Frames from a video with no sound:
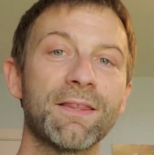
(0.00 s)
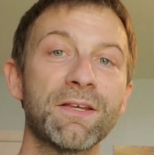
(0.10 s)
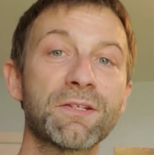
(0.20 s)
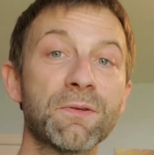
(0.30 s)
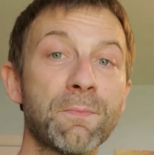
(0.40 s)

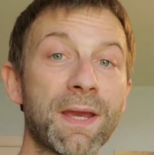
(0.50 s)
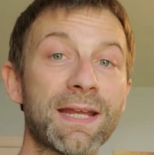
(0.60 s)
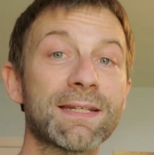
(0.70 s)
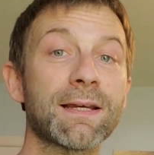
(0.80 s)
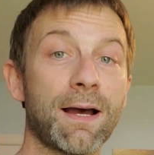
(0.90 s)
these are the
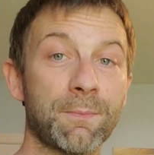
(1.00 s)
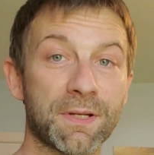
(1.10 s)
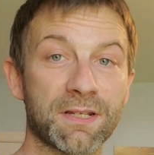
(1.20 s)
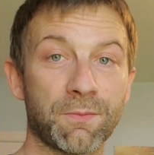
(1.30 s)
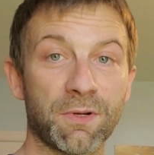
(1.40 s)
main
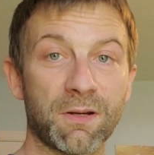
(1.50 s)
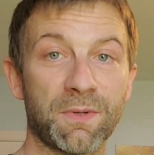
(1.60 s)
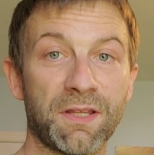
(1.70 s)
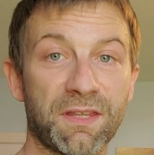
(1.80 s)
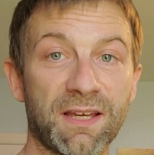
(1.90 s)
topics that we're going to
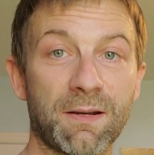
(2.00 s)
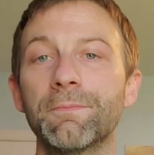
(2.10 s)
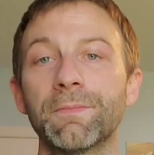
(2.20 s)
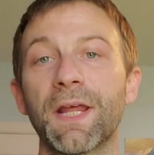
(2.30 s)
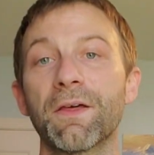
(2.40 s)
be thinking.
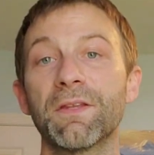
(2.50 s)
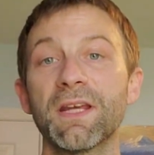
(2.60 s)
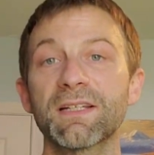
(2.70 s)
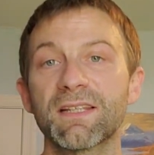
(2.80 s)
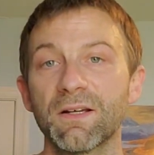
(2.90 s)
Now, the
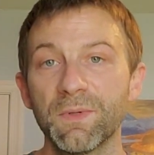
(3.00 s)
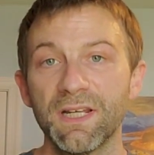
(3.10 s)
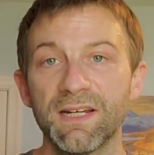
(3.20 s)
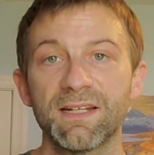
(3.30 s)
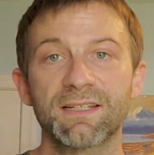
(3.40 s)
next thing we
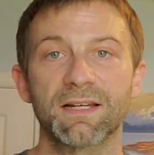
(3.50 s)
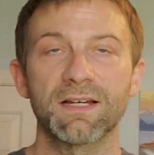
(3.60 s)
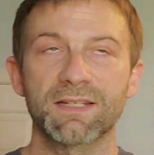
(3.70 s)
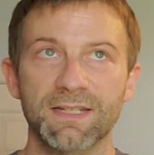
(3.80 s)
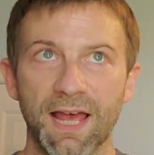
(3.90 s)
need to
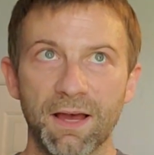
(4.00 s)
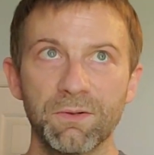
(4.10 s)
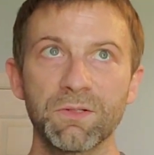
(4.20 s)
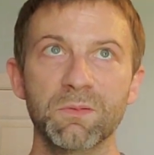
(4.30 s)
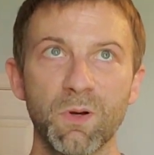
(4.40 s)
discuss is, how
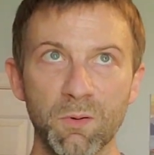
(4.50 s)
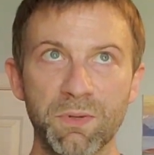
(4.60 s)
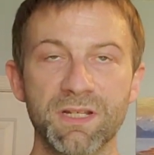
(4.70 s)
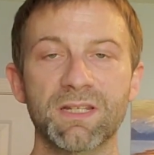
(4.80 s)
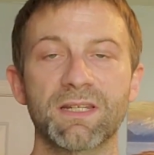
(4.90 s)
do small
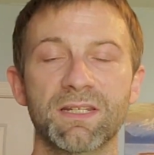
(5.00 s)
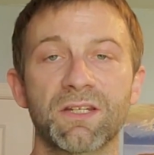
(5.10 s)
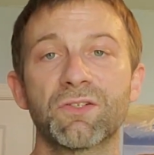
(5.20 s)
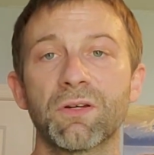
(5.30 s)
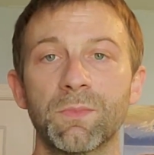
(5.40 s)
businesses
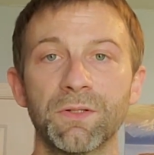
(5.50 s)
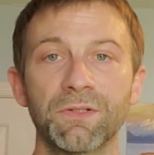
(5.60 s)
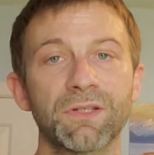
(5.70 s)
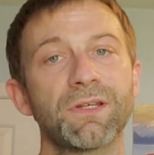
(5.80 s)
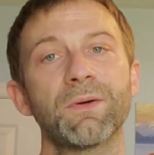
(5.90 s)
contribute
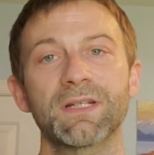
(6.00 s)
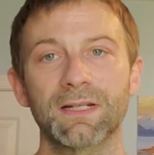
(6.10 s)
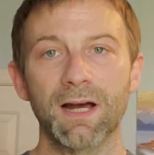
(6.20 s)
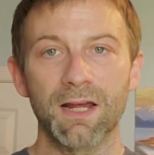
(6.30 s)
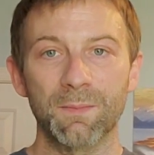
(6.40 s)
to the U.S.
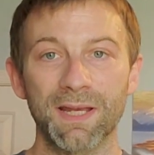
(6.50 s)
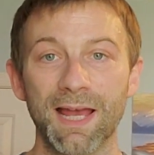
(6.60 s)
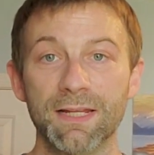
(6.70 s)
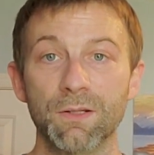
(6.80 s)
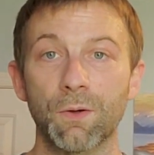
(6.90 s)
economy
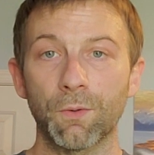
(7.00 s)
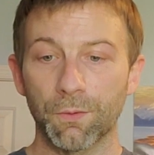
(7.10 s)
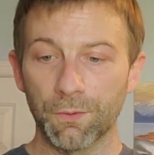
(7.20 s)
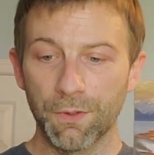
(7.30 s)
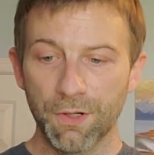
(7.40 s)
as a
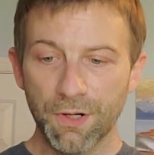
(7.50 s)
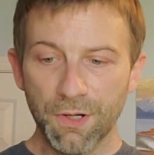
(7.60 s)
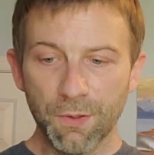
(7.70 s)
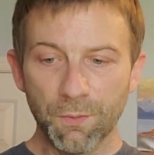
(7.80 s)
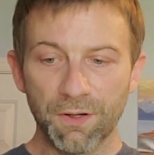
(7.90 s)
whole?
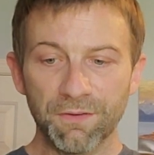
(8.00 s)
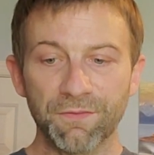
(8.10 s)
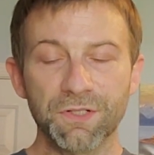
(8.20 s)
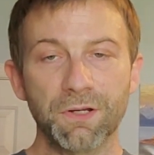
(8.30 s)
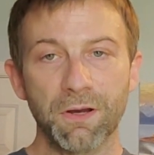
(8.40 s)
Well, for
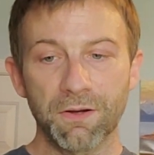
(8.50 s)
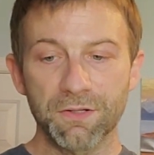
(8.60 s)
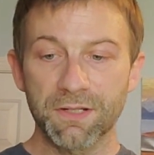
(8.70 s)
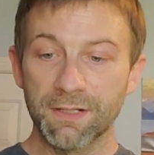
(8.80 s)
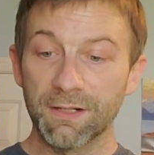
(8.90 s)

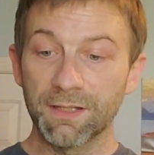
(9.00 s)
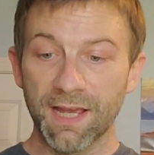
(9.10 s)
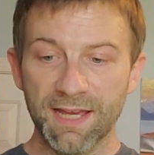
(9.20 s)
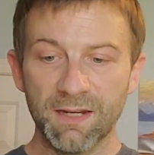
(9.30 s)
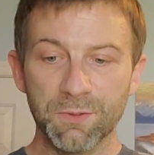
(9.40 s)
starters, nearly
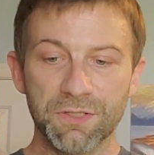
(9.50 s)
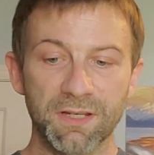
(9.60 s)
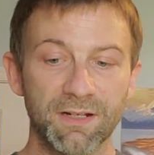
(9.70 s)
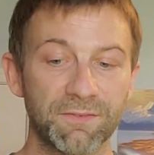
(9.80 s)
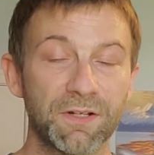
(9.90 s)

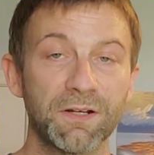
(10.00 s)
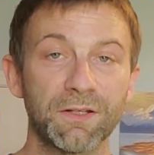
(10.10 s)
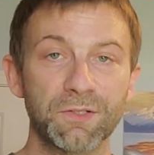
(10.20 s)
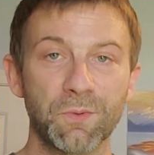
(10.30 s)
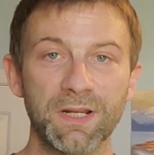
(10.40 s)
80% of the nearly
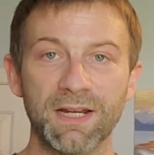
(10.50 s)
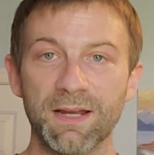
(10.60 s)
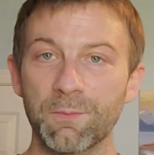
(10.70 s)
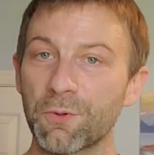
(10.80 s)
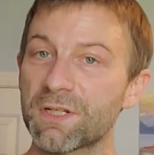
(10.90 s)

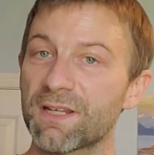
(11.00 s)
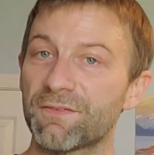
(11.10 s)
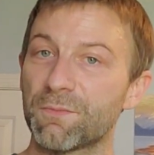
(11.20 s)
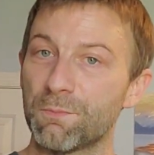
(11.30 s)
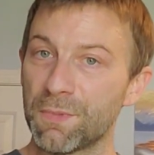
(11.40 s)

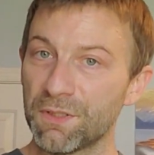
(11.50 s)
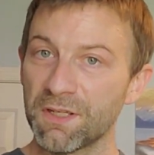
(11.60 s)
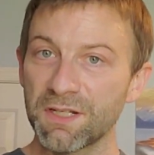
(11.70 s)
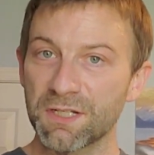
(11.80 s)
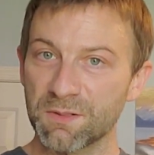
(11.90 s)
29.7
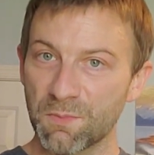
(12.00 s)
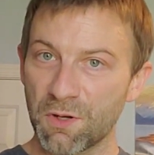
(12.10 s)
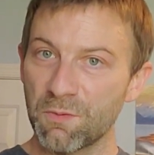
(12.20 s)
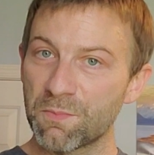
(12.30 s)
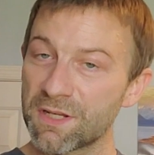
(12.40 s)
million
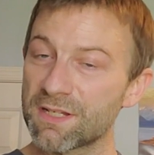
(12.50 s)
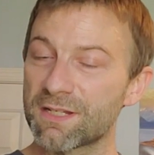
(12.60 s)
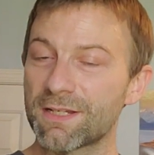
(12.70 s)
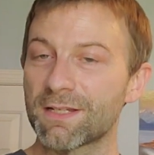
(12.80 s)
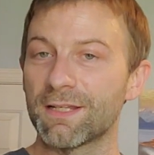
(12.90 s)
small
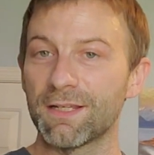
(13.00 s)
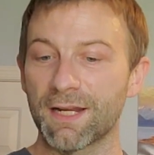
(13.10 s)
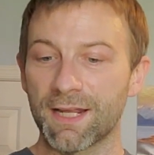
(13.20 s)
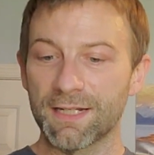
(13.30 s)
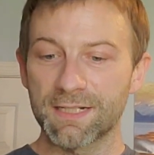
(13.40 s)
businesses in the
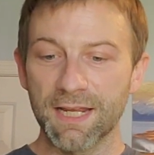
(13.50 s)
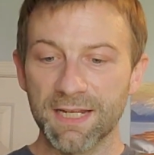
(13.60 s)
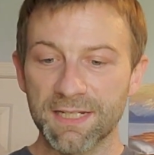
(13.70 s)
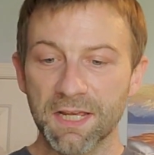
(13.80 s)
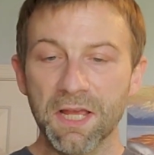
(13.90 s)
United
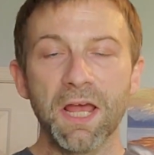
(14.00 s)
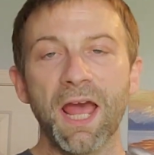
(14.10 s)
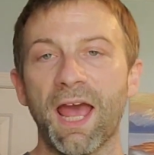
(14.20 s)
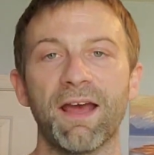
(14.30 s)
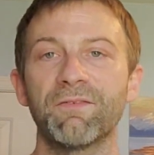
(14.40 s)
States
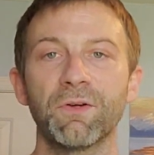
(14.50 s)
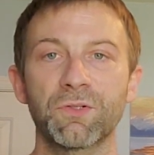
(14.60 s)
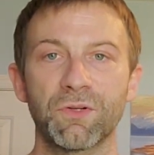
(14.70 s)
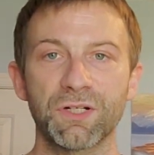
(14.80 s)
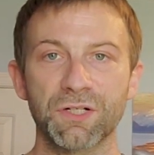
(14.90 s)
have no
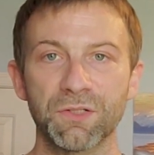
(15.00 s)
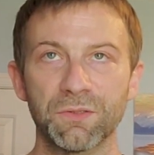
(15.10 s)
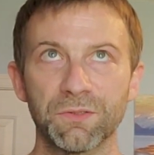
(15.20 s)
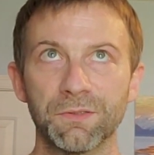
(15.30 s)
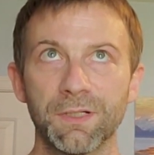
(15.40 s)

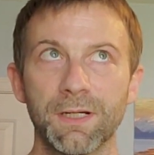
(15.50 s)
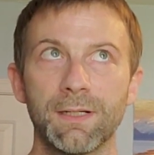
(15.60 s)
traditional